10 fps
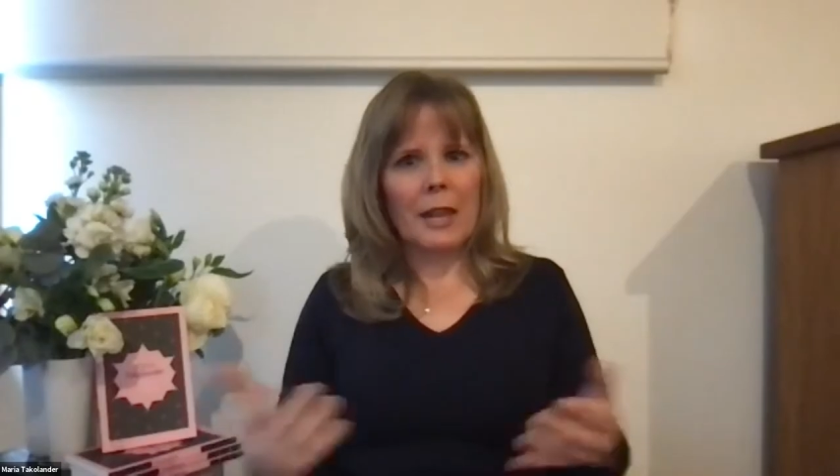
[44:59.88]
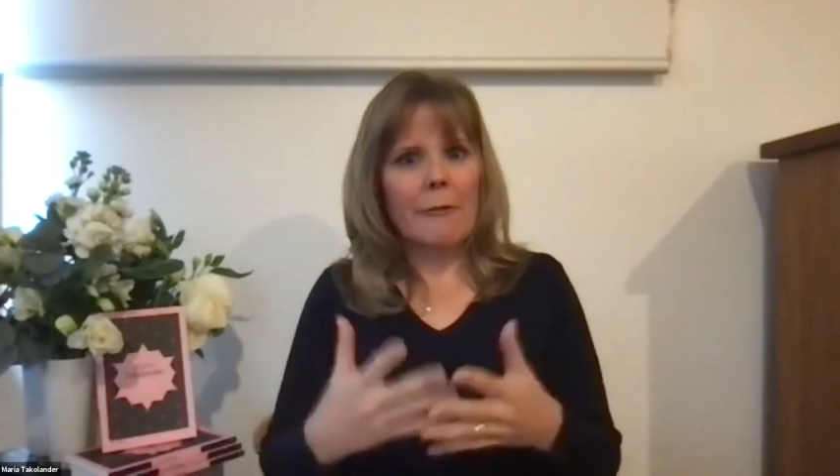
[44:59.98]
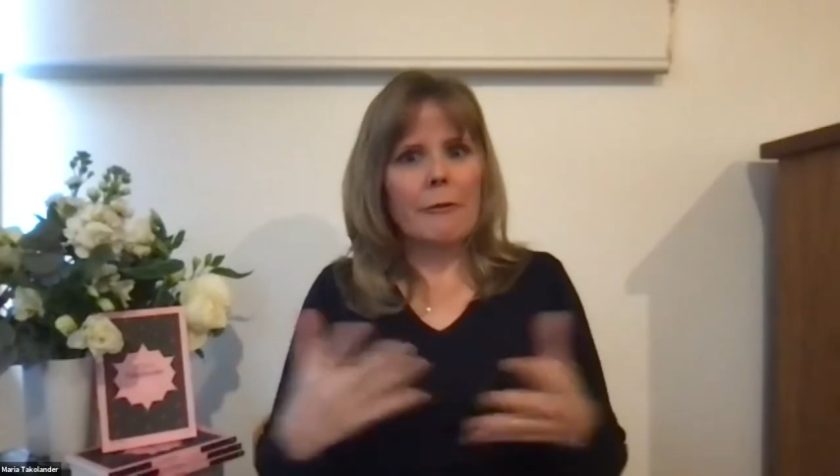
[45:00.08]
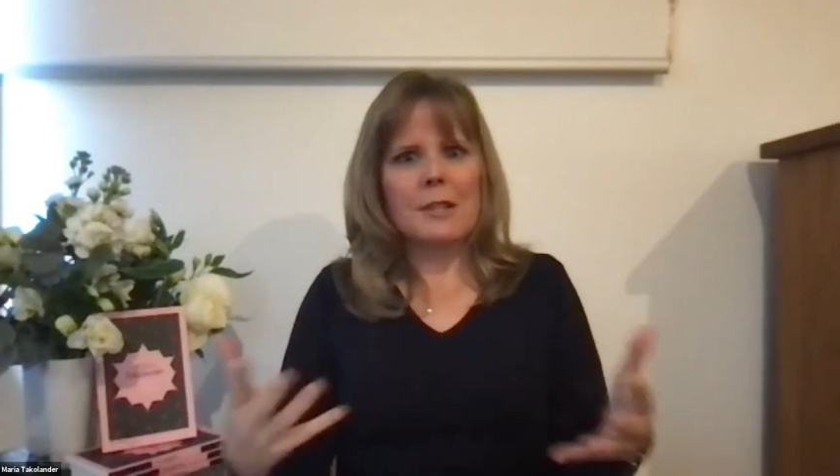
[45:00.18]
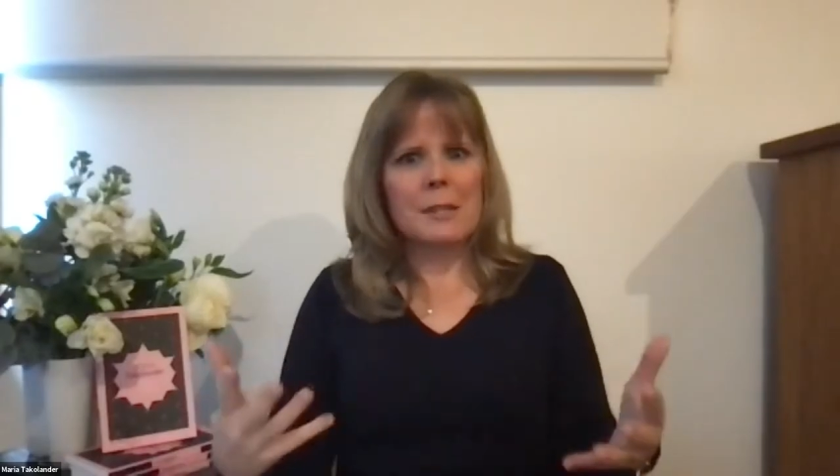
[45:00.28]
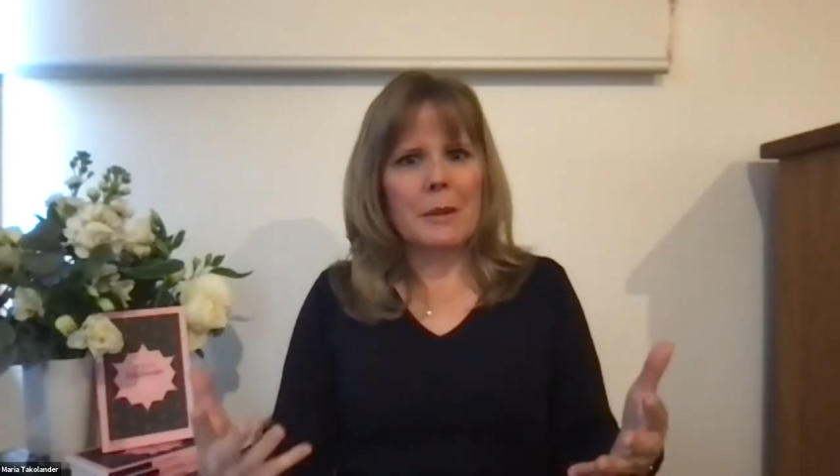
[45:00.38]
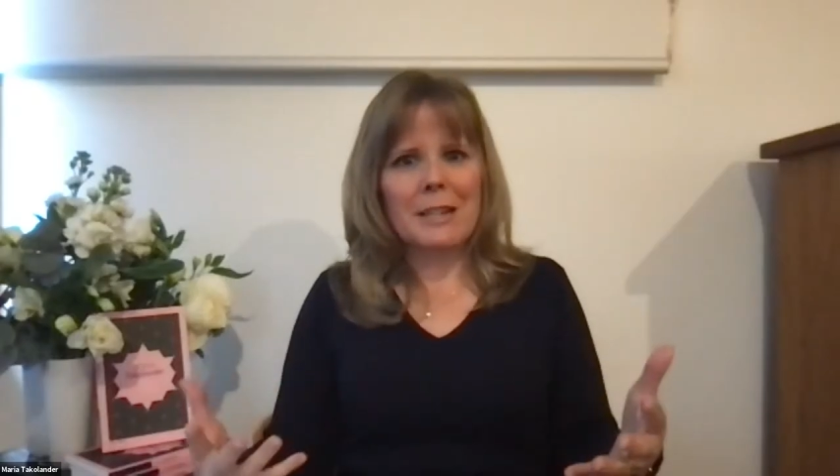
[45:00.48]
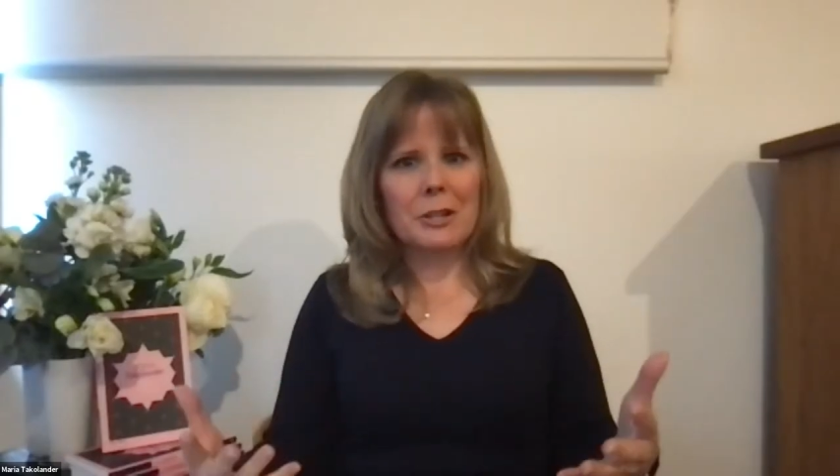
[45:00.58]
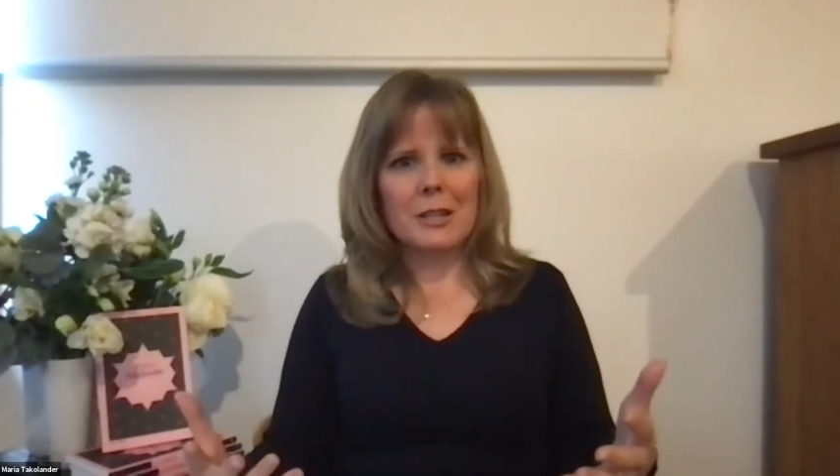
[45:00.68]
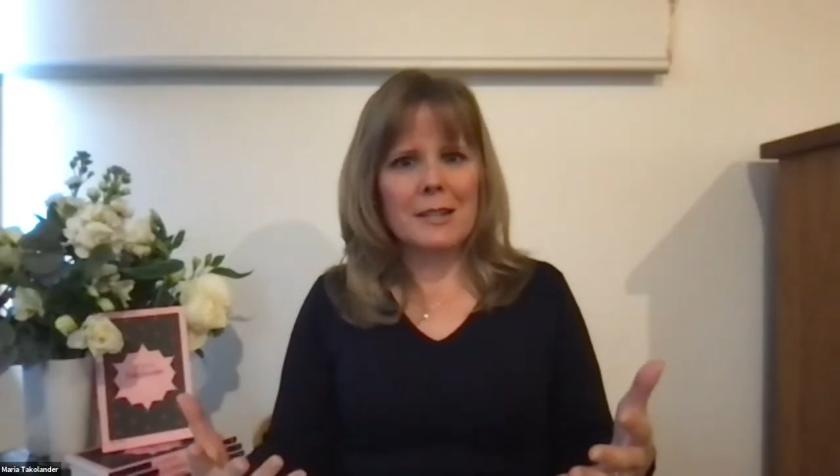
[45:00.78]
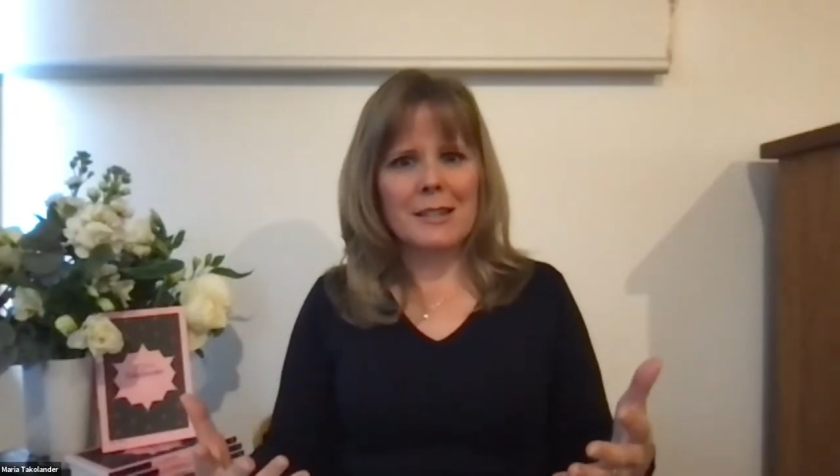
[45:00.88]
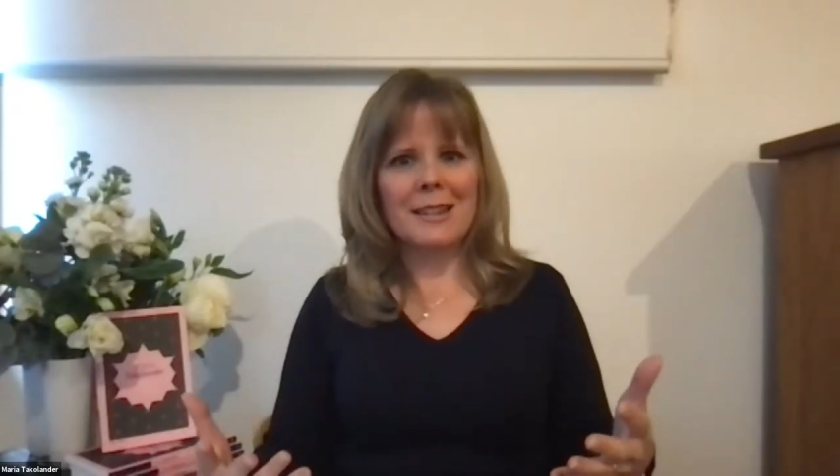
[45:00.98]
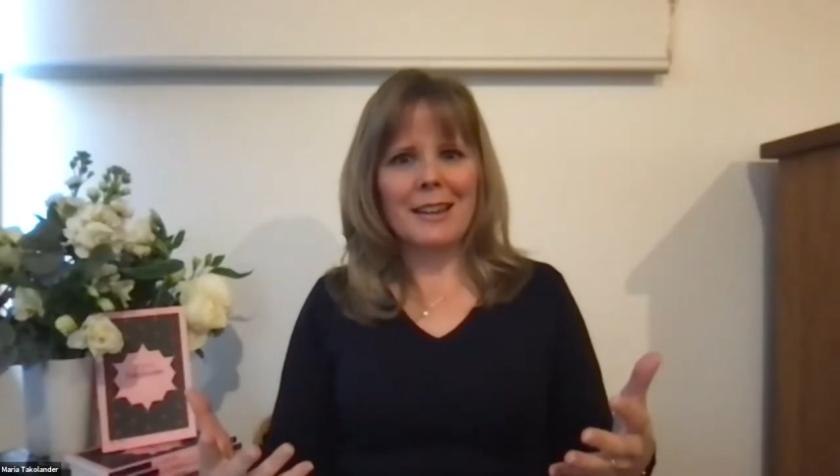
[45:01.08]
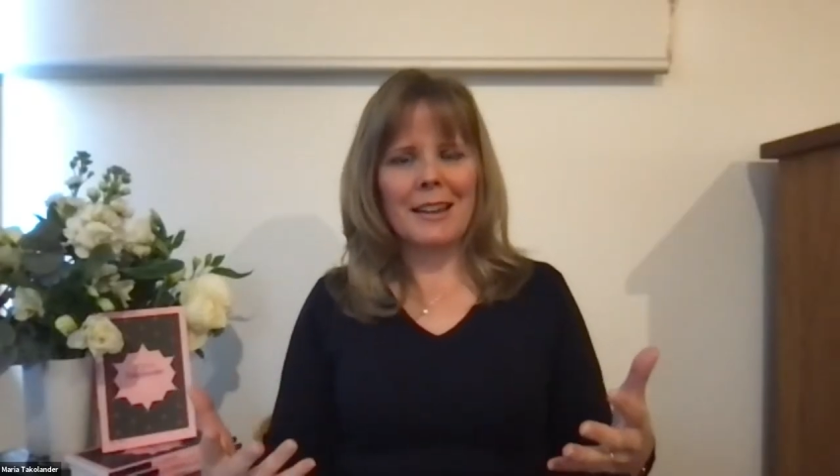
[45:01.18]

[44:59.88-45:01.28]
every species.